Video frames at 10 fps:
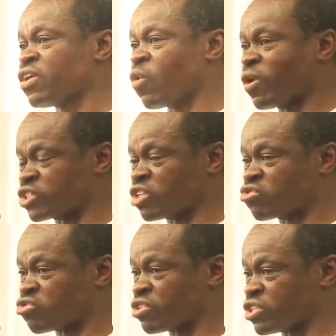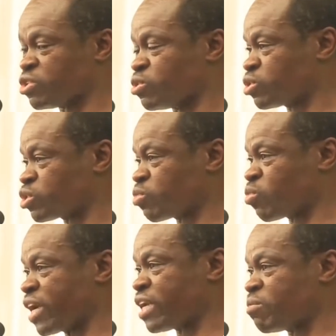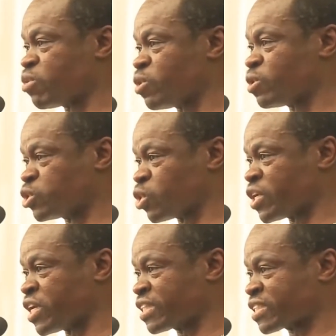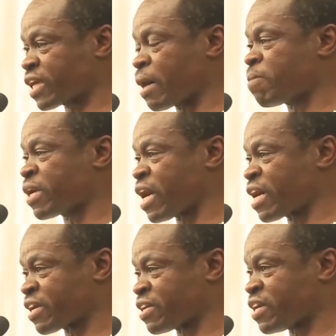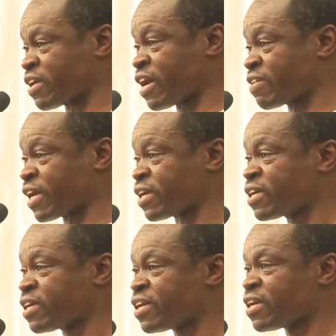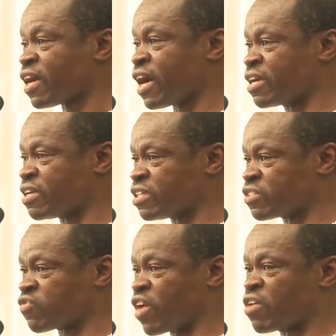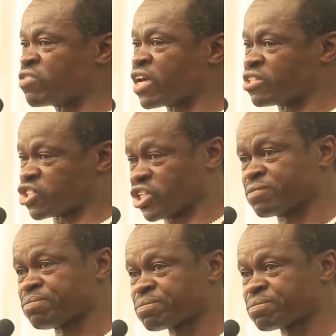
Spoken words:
was introduced to Mwalimu Julius Kambarage Nyerere and his foundation.